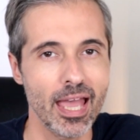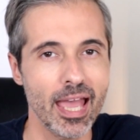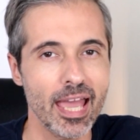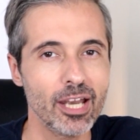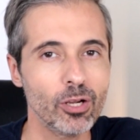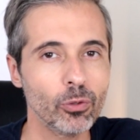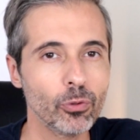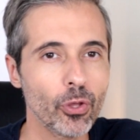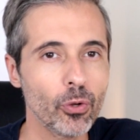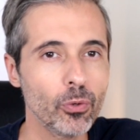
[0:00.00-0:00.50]

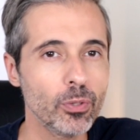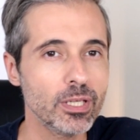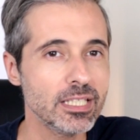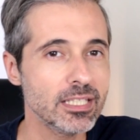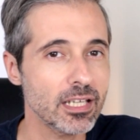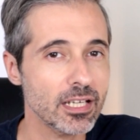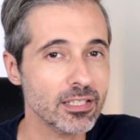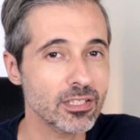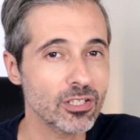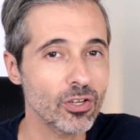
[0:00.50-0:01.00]
And although he
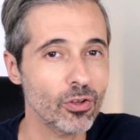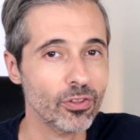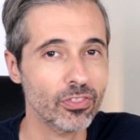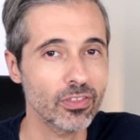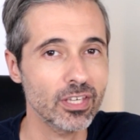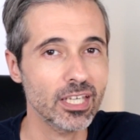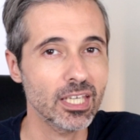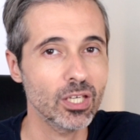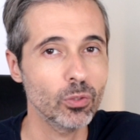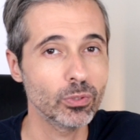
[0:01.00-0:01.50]
does not
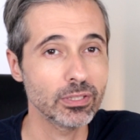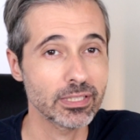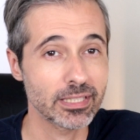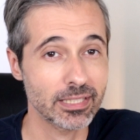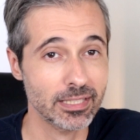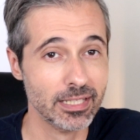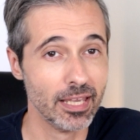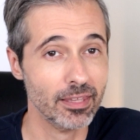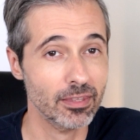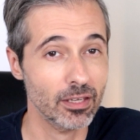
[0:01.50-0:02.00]
think he will
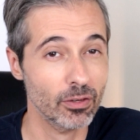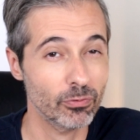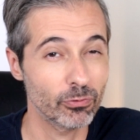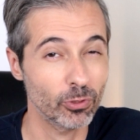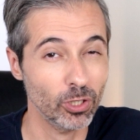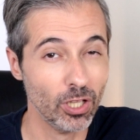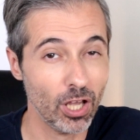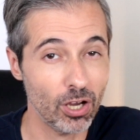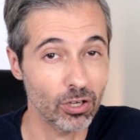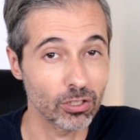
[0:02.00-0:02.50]
stay there
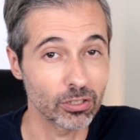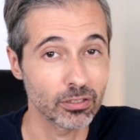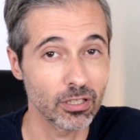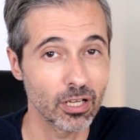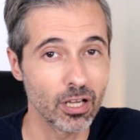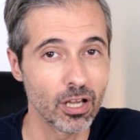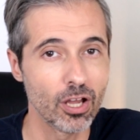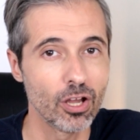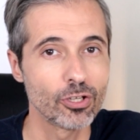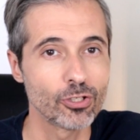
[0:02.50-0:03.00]
for long,
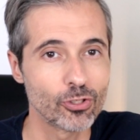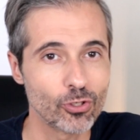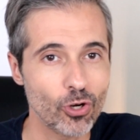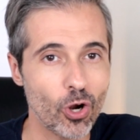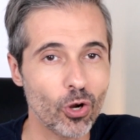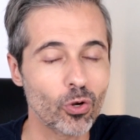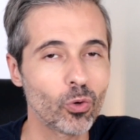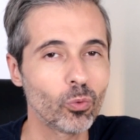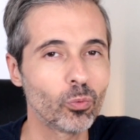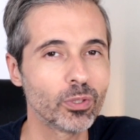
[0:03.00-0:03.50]

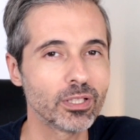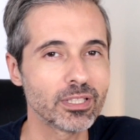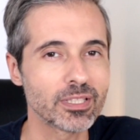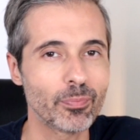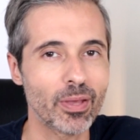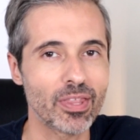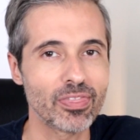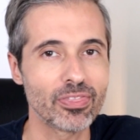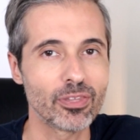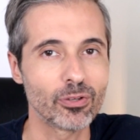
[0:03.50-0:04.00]
Drogo will
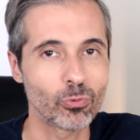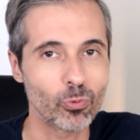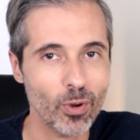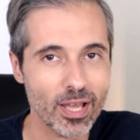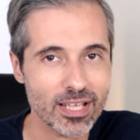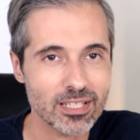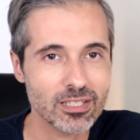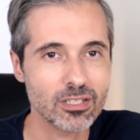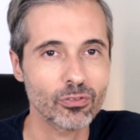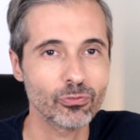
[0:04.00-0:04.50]
spend the
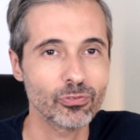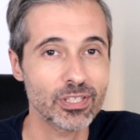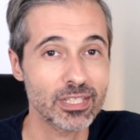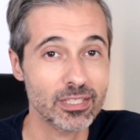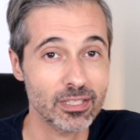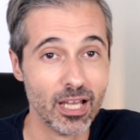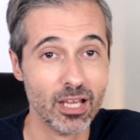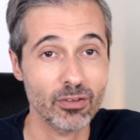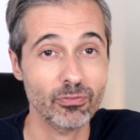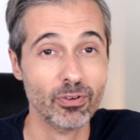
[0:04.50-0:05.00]
rest of
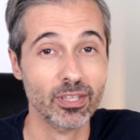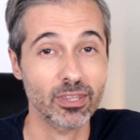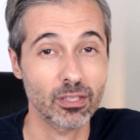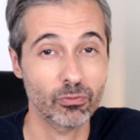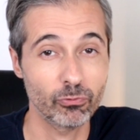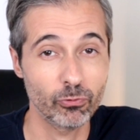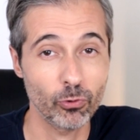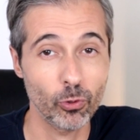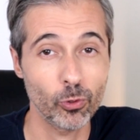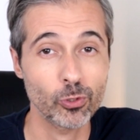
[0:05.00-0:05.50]
his life at the
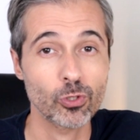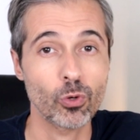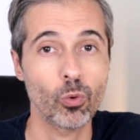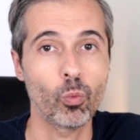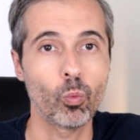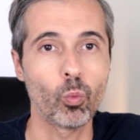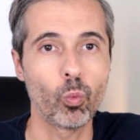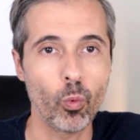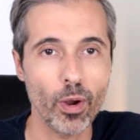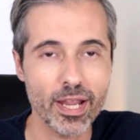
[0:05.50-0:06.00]
fort
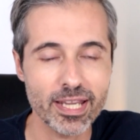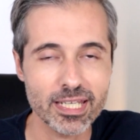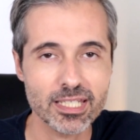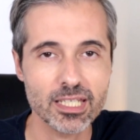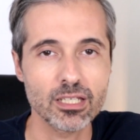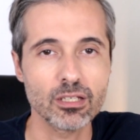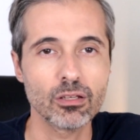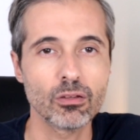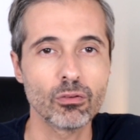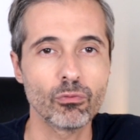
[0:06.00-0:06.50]

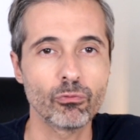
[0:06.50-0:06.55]
waiting